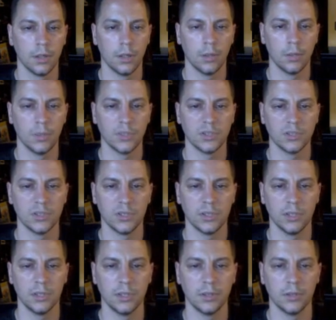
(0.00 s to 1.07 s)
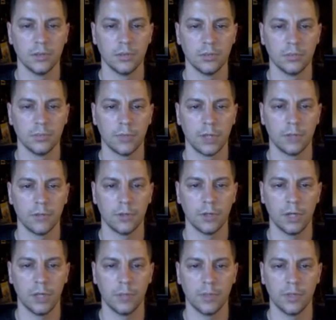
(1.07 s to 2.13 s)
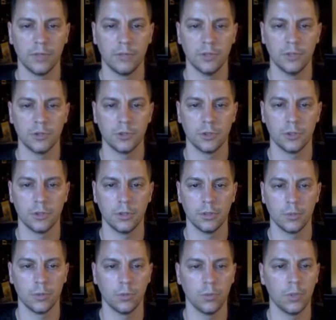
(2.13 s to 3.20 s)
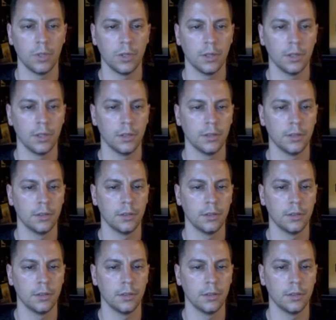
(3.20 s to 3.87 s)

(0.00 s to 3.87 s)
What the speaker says: Let's see, Marvel Comic Feature number 1,